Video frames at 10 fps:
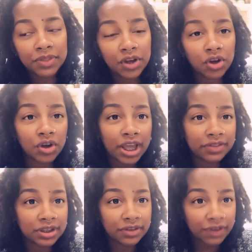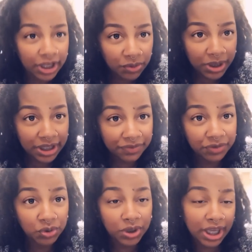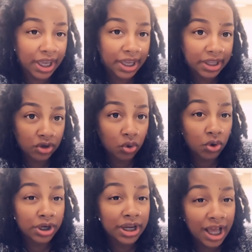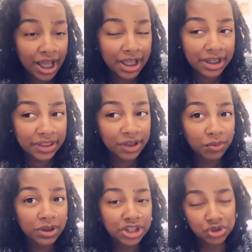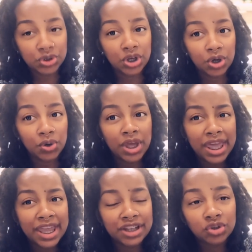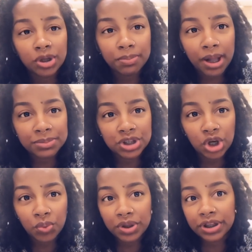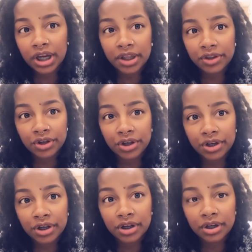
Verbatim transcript: they're gonna have to evaluate if you can or not, and they will let you know, and you can probably go with other